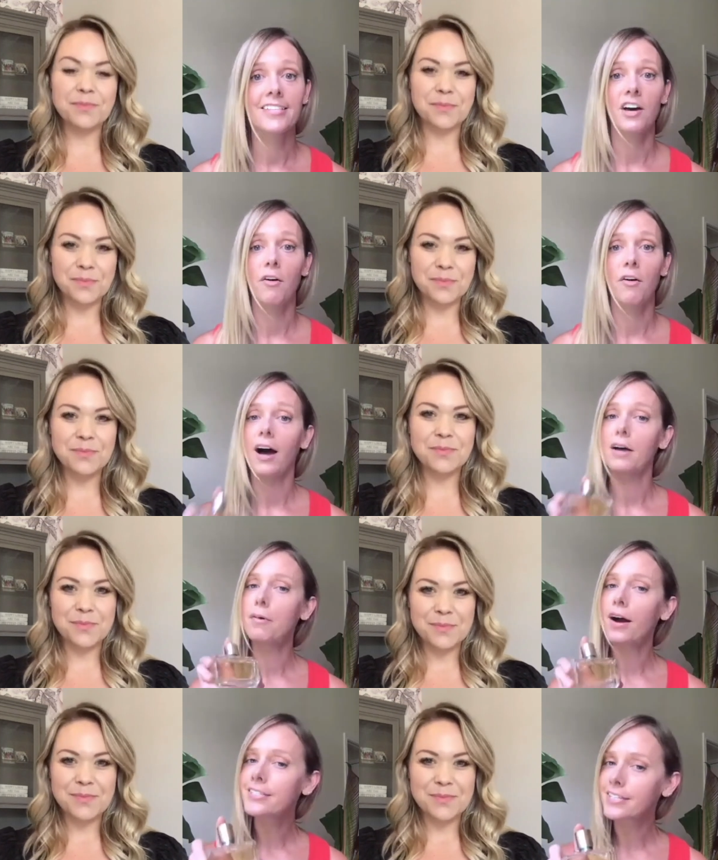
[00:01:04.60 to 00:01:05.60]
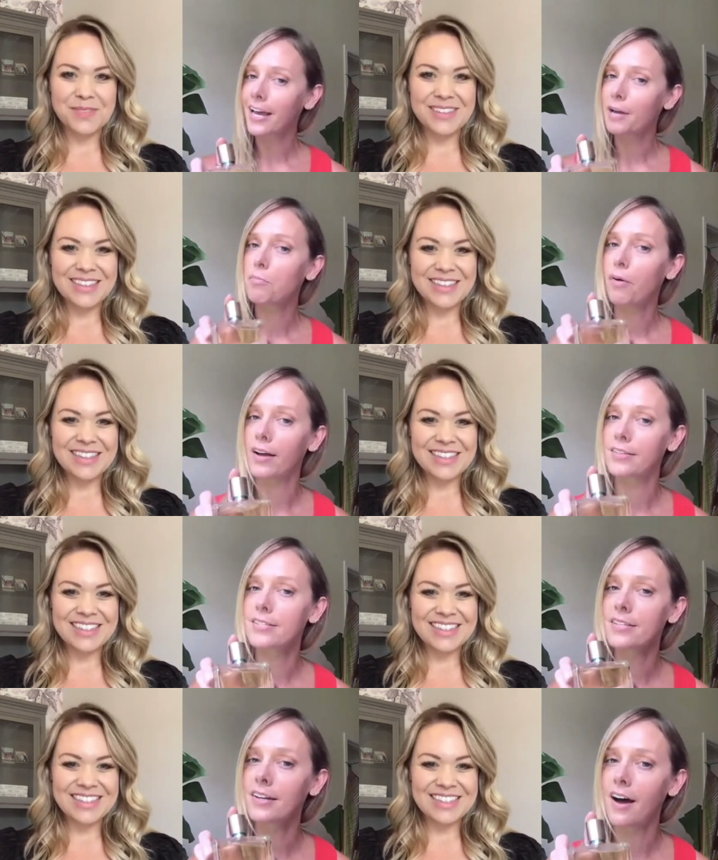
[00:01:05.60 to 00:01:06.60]
Speaker 1: And so I brought today
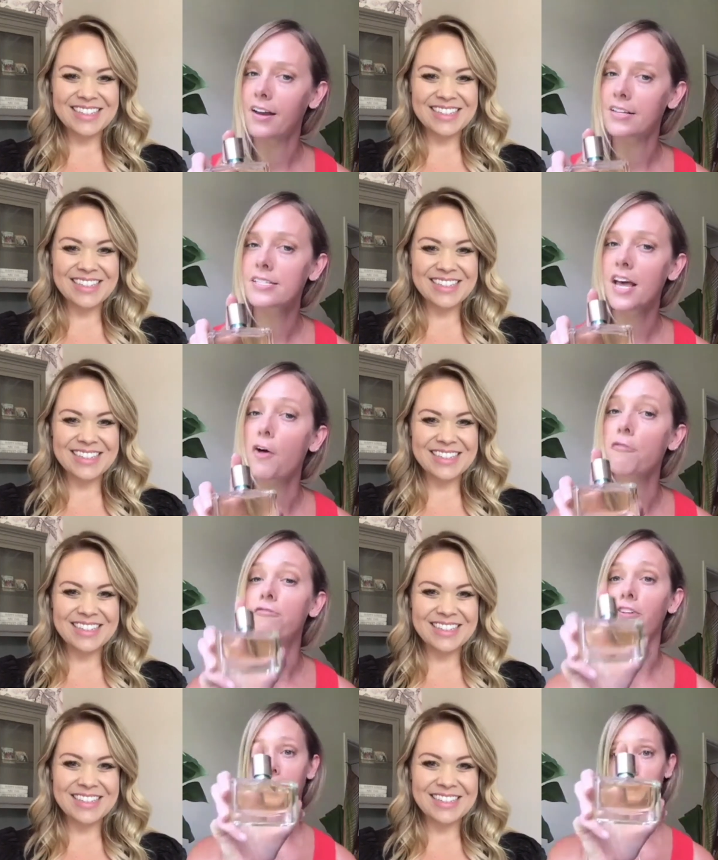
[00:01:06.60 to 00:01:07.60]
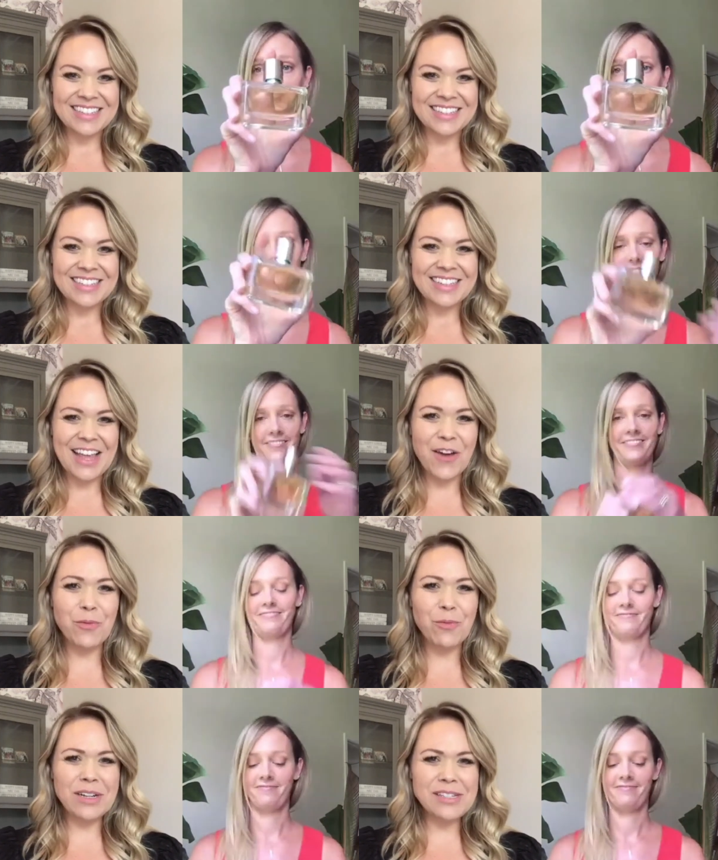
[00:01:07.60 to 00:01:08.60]
Bronze Goddess Eau Fraiche.
Speaker 2: Now,
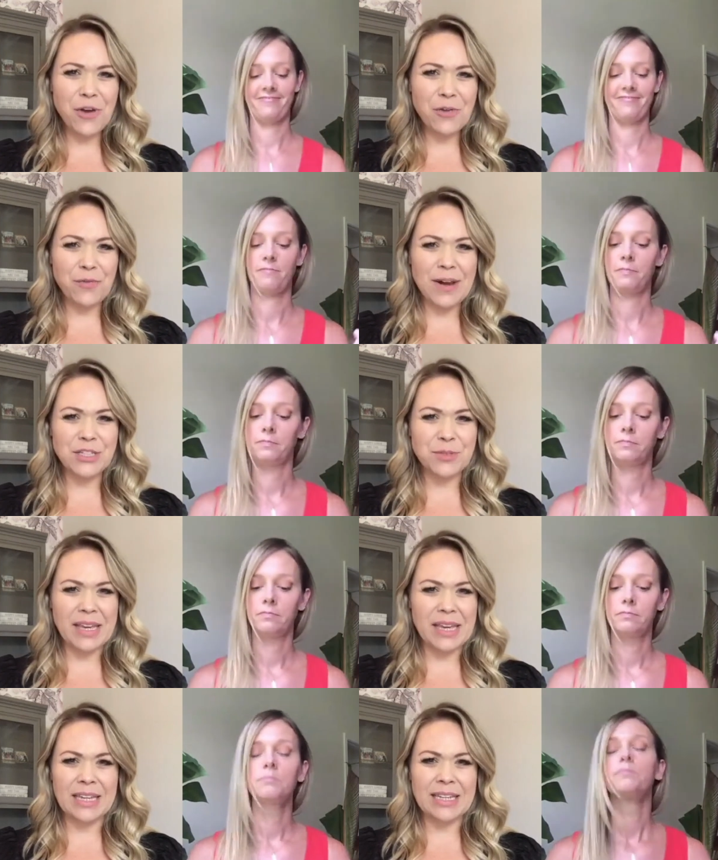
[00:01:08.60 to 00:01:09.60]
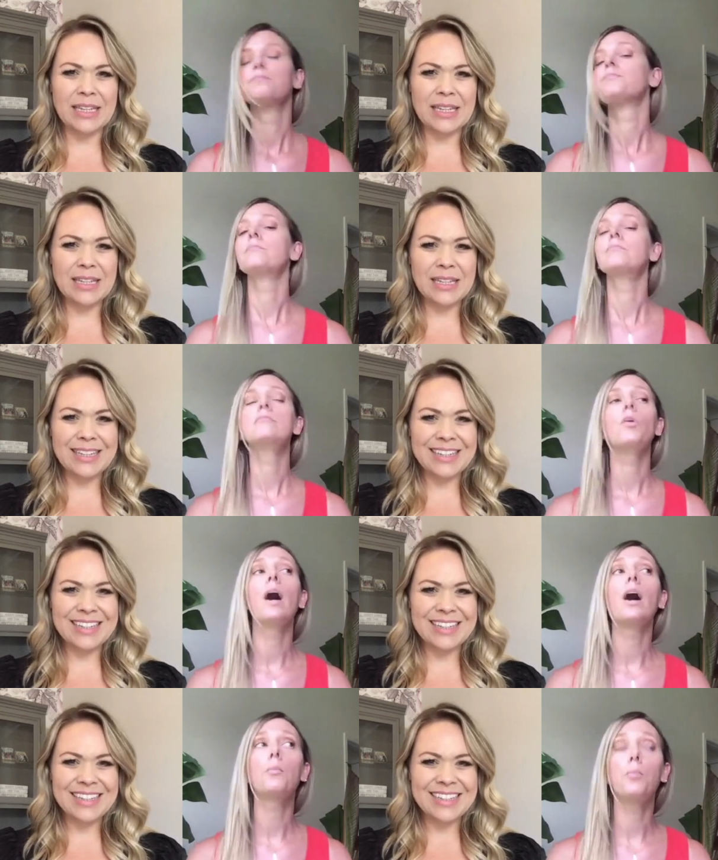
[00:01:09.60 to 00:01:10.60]
what does Eau Fraiche mean?
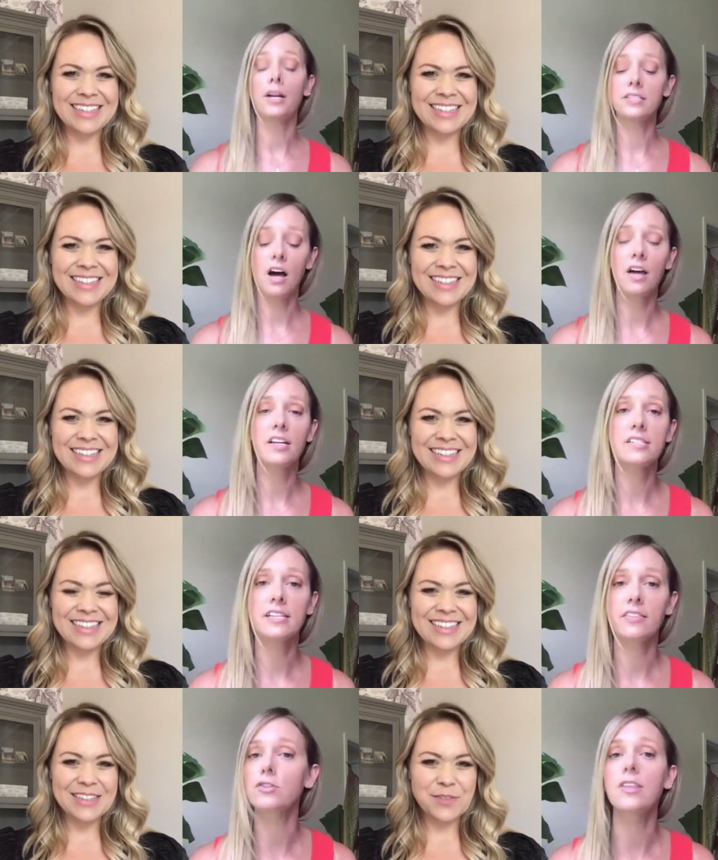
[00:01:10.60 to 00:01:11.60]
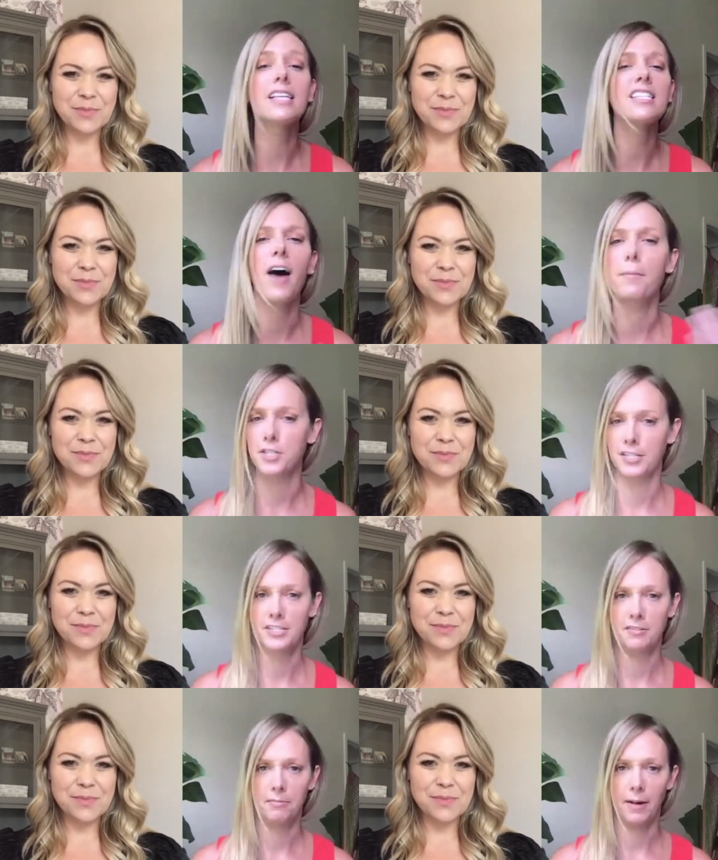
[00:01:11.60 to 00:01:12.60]
Speaker 1: Well, Bronze Goddess, there's lots of
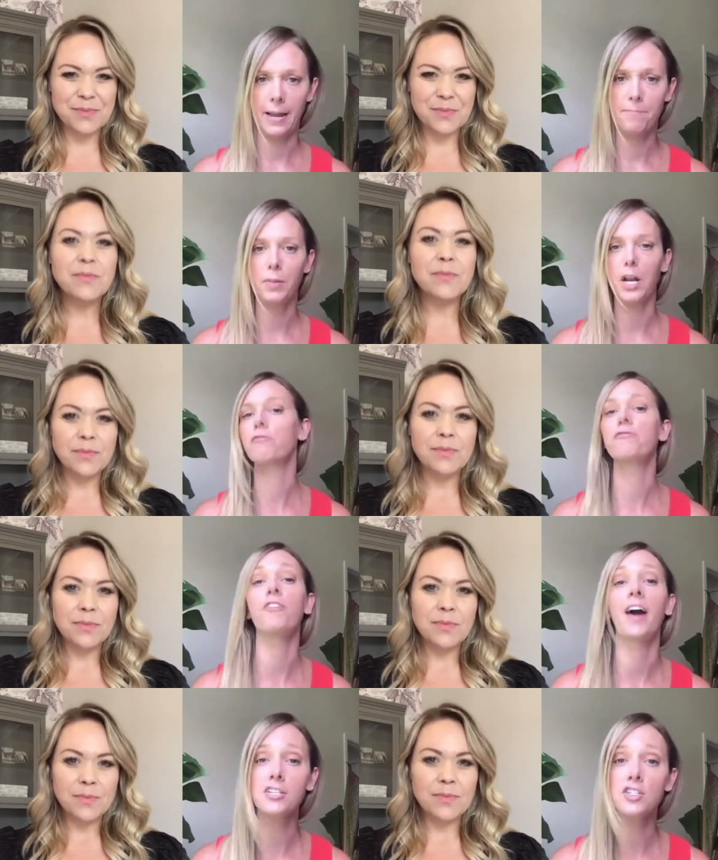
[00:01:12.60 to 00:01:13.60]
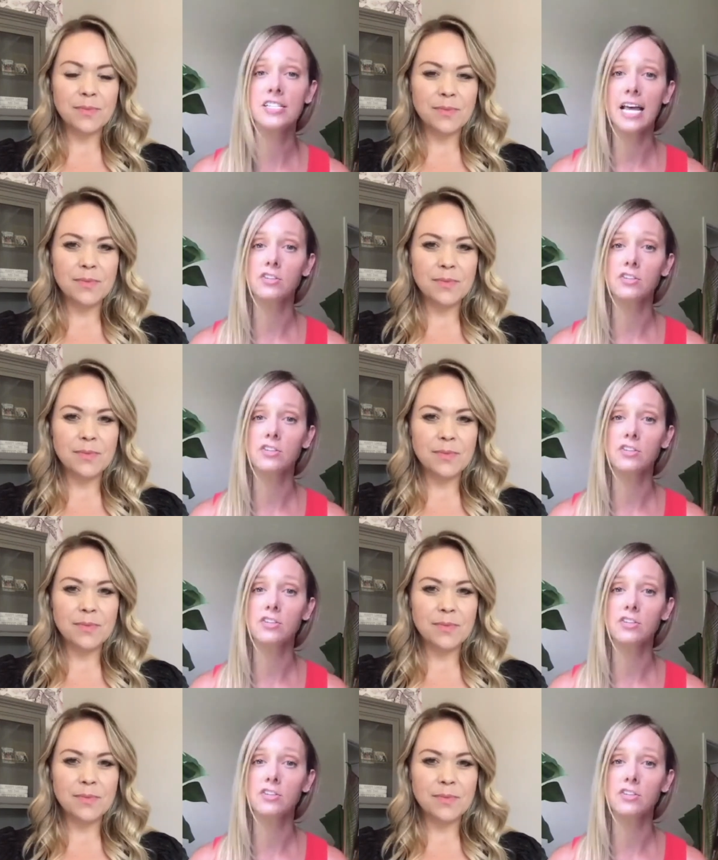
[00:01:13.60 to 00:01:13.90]
options, right? But Eau Fraiche is